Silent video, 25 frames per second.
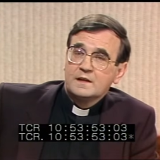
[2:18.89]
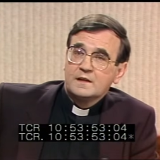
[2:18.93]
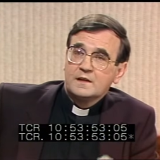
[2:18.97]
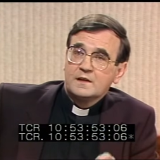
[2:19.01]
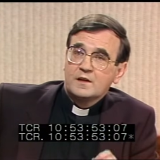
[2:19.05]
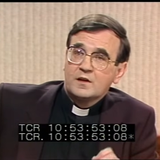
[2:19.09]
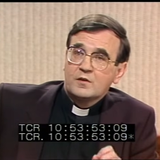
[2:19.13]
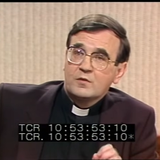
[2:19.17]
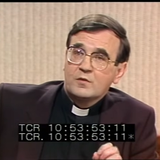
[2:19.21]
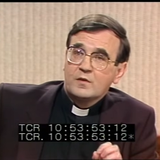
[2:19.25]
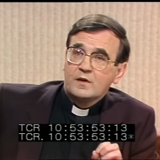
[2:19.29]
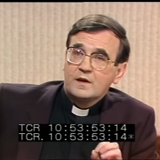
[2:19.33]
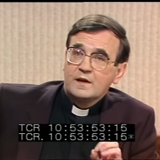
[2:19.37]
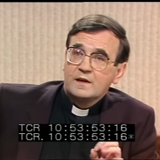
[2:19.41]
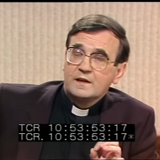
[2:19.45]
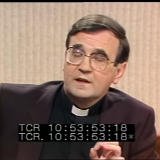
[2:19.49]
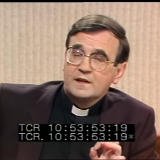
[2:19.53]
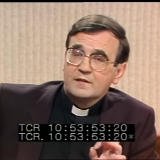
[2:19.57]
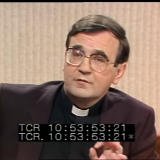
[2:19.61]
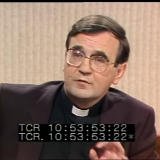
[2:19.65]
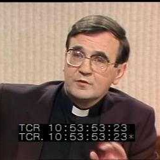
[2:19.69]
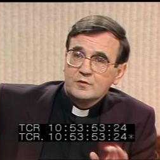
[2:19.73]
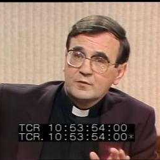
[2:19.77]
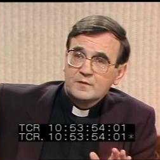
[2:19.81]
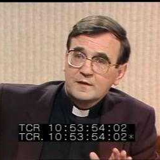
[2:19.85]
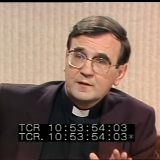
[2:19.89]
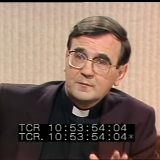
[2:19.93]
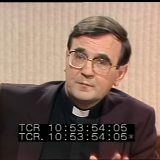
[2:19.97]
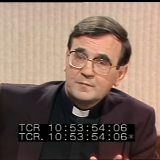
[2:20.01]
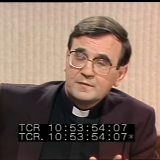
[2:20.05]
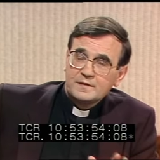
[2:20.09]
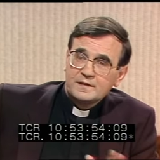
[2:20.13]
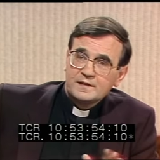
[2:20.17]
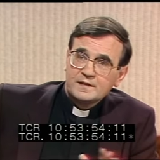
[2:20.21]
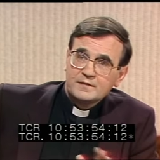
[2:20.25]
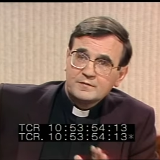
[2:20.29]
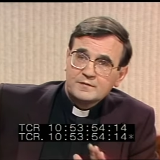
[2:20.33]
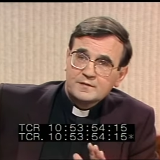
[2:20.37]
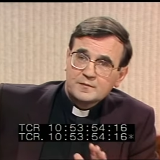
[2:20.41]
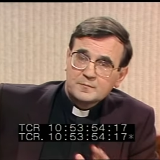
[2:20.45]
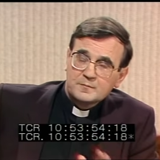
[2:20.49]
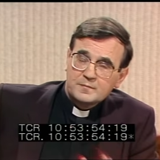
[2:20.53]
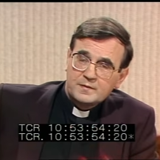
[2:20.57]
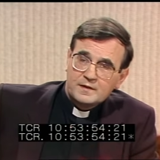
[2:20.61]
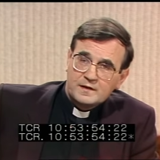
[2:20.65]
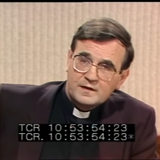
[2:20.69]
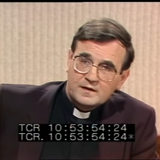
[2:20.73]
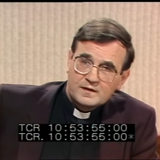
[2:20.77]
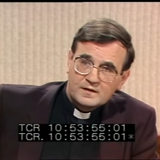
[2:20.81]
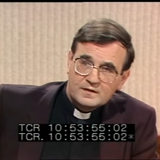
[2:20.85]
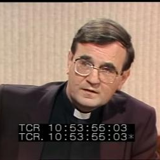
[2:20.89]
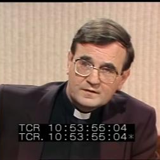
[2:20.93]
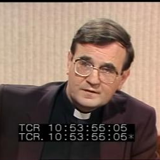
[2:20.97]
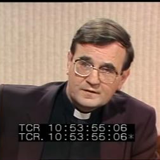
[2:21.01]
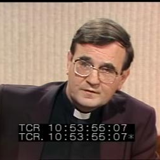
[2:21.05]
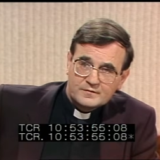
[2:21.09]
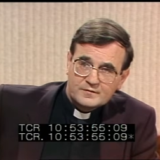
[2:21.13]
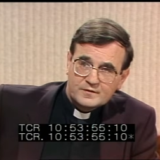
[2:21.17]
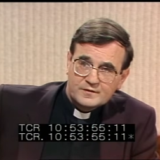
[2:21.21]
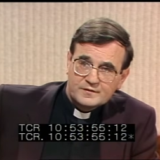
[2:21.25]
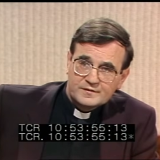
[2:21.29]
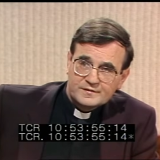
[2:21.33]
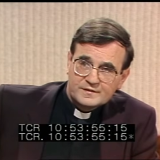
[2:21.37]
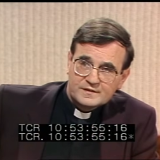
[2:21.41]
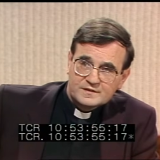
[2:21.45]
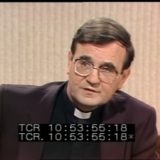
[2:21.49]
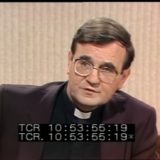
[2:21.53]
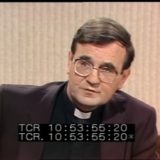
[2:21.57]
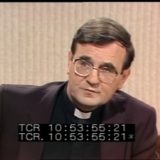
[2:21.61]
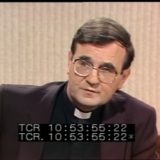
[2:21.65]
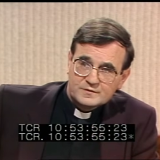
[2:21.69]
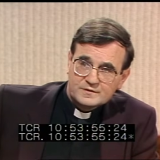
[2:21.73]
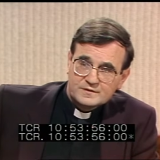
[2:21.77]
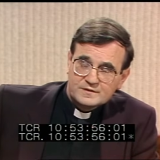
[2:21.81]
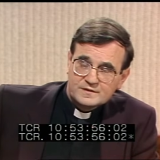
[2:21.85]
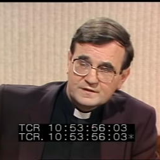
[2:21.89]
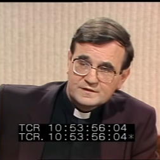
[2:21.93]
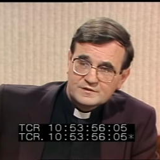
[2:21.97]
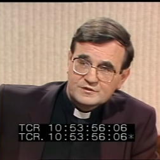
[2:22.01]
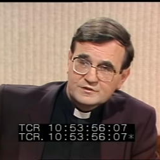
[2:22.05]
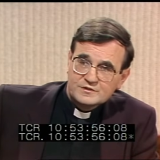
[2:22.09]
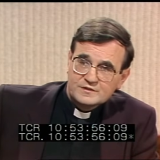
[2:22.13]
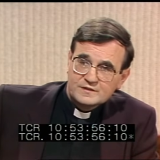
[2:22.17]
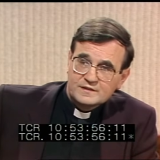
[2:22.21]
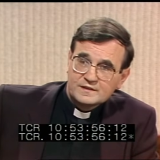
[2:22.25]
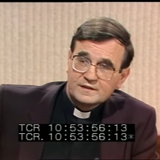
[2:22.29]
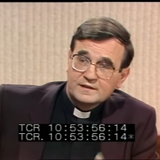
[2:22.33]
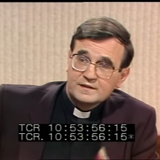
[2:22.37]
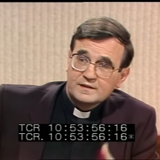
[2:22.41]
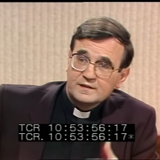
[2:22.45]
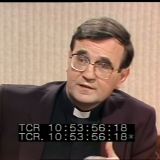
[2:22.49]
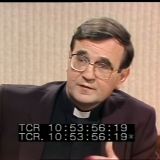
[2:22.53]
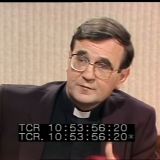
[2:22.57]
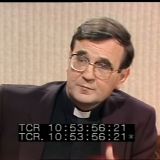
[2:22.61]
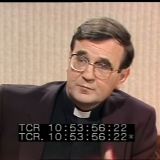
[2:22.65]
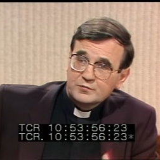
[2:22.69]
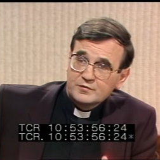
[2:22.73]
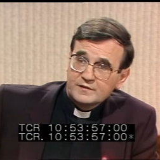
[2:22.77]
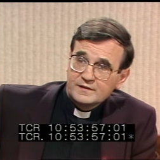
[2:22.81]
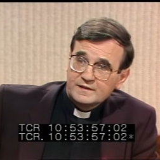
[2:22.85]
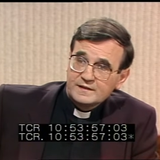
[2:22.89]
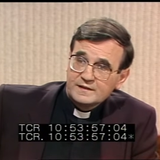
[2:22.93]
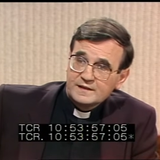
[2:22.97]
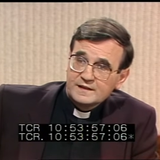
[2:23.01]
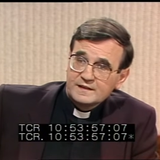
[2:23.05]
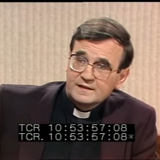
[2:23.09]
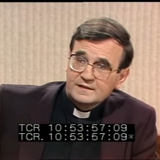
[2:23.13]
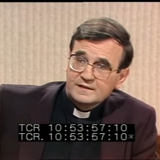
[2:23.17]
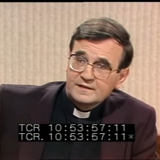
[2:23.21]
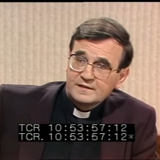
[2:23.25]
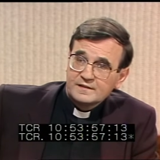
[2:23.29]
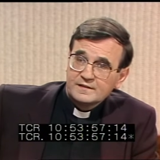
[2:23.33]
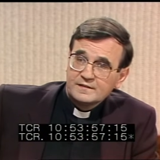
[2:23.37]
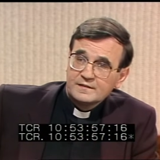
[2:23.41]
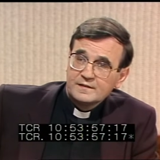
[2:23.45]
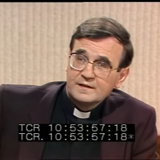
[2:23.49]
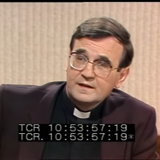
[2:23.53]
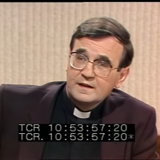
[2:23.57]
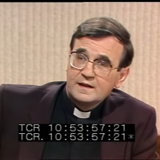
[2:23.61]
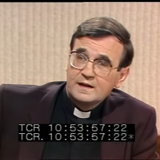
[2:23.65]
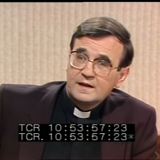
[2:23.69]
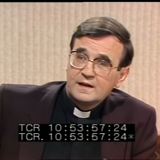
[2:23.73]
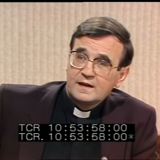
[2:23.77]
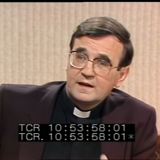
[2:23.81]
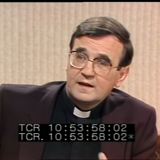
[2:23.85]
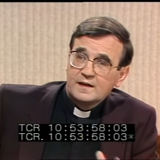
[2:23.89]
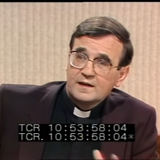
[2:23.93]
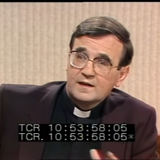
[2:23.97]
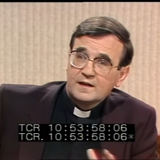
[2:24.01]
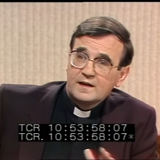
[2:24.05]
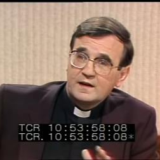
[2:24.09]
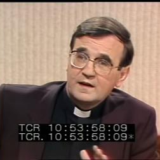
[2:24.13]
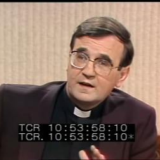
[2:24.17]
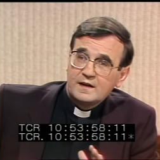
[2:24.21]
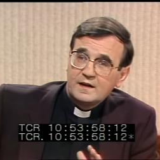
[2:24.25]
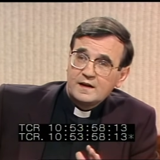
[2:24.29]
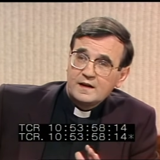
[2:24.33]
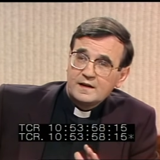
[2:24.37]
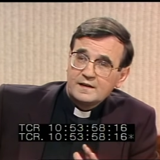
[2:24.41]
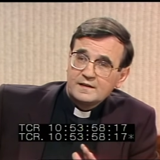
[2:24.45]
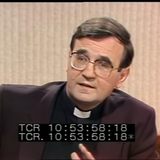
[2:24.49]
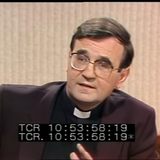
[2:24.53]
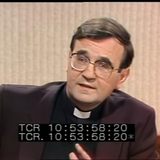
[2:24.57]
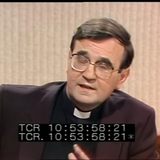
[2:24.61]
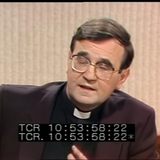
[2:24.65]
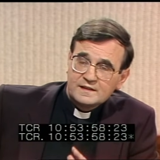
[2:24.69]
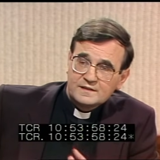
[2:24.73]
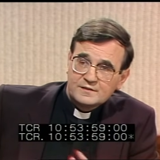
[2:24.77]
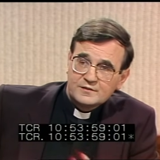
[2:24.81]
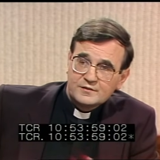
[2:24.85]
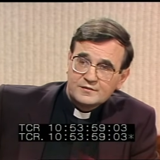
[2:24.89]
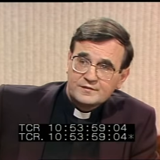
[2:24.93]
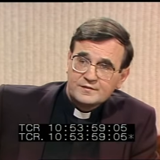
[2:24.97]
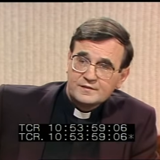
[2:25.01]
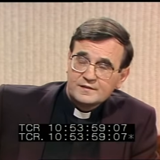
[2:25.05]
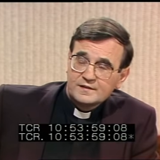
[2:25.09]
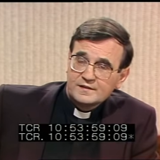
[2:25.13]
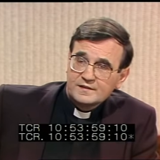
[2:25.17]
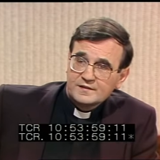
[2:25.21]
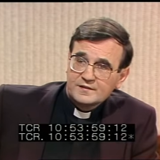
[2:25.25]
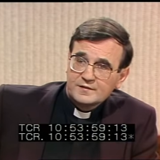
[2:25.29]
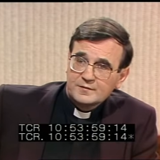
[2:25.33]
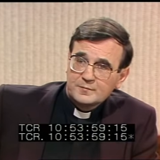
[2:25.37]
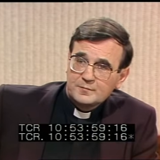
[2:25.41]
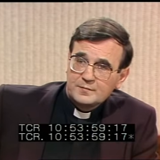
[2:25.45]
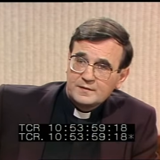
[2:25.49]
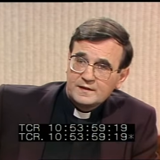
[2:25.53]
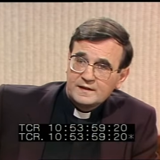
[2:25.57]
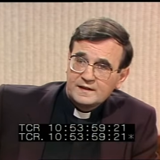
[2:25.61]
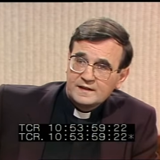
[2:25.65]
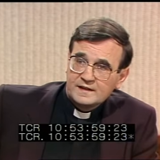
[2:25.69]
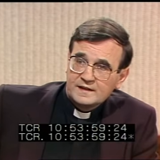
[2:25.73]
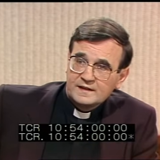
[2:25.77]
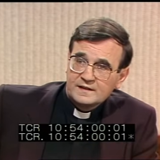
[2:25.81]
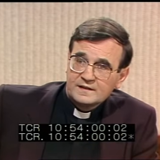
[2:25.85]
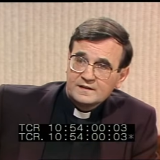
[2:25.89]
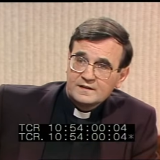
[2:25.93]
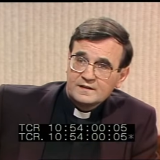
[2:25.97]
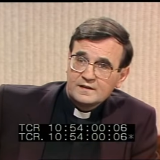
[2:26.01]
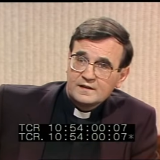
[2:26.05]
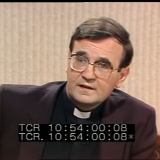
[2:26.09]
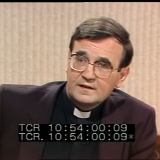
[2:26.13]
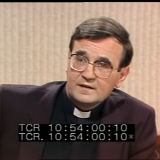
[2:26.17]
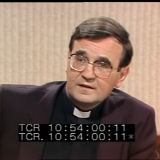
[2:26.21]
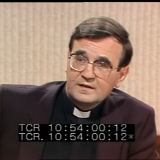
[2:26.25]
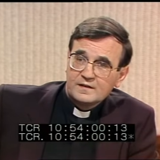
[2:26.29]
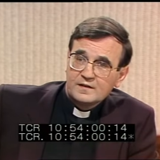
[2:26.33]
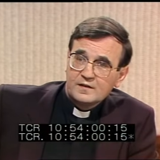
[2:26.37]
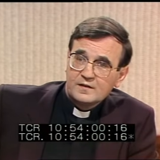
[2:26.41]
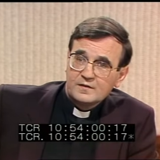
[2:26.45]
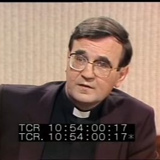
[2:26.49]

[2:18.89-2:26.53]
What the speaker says: Now, even though I believe that part of our sexual conditioning is prenatal, that doesn't explain